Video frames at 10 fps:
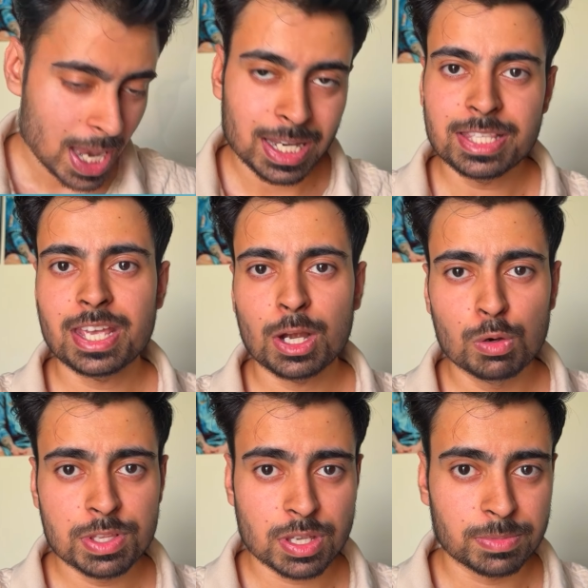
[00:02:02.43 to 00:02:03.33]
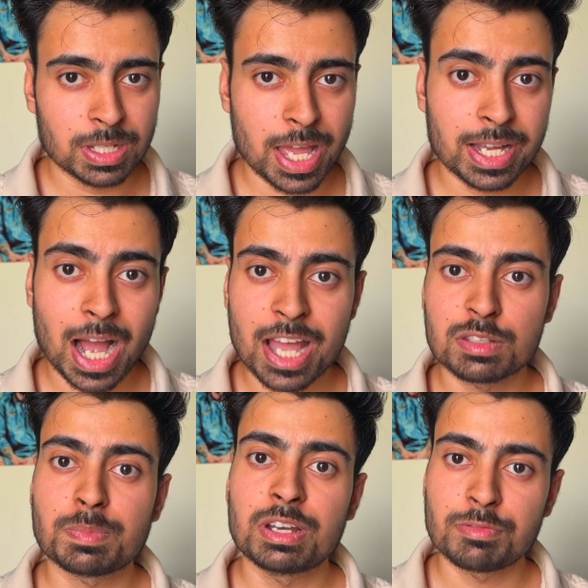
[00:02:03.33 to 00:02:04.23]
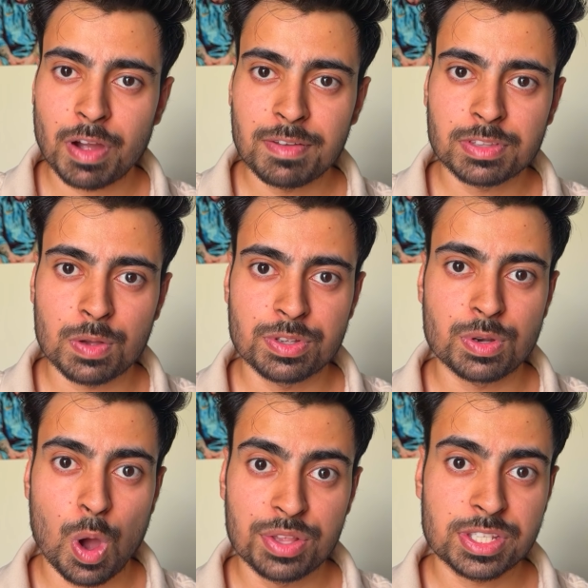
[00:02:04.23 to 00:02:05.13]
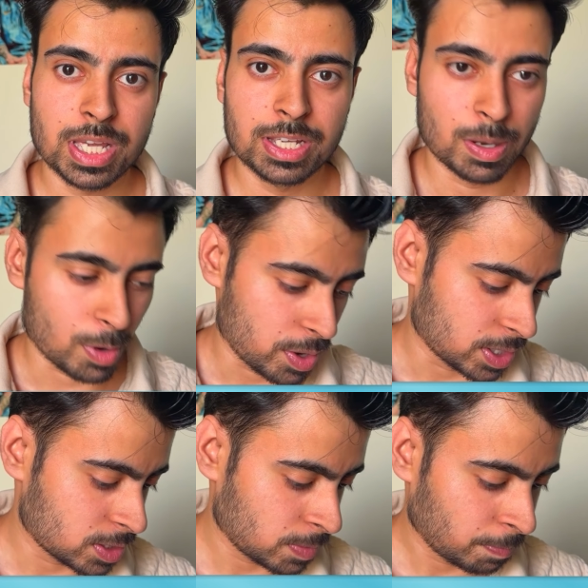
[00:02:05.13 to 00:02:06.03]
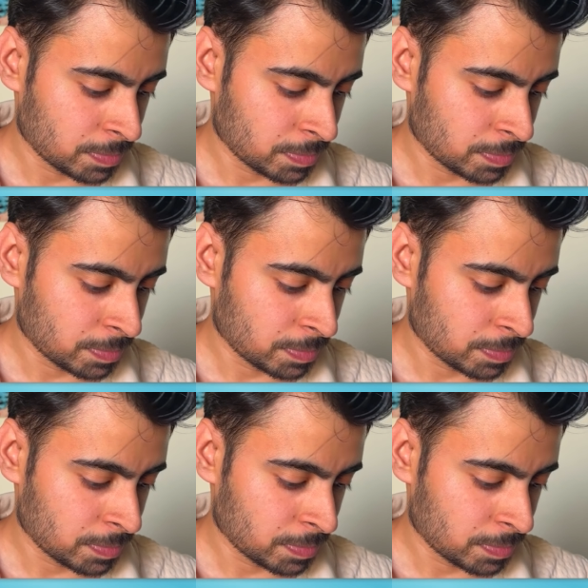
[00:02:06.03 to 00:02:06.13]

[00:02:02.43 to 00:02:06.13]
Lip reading: Let's say I go with something like I spent 5,000 on skincare products.